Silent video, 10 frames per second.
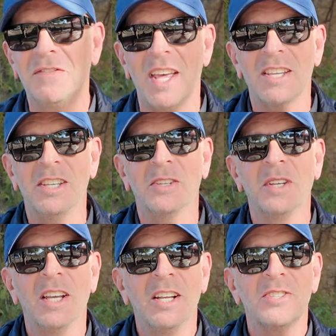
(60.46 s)
thank you
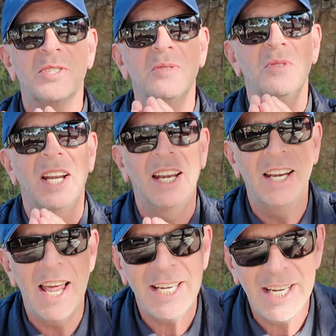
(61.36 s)
to
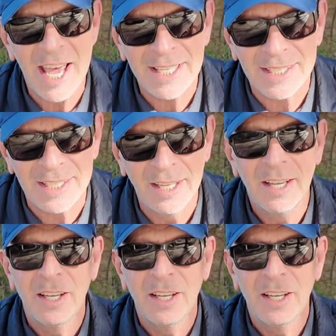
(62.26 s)
Lady Ness,